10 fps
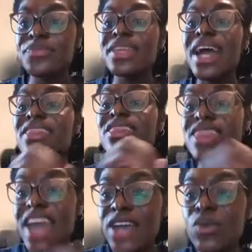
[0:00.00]
And
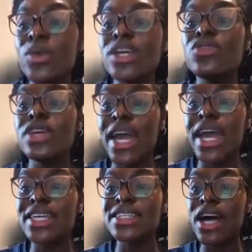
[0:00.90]
then we
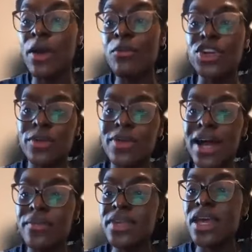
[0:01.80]
create a project plan.
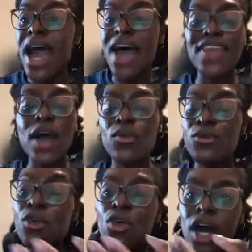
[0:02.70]
And that will
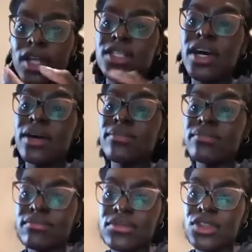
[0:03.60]
fall under
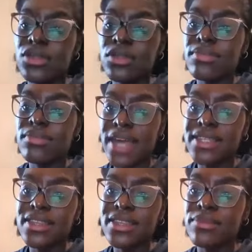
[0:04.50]

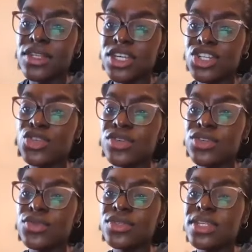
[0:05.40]
getting them the digital
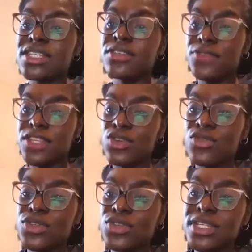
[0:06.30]
resources, the physical
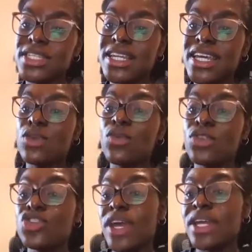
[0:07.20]
resources they need, or the
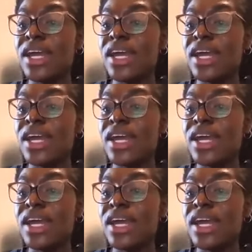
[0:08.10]
training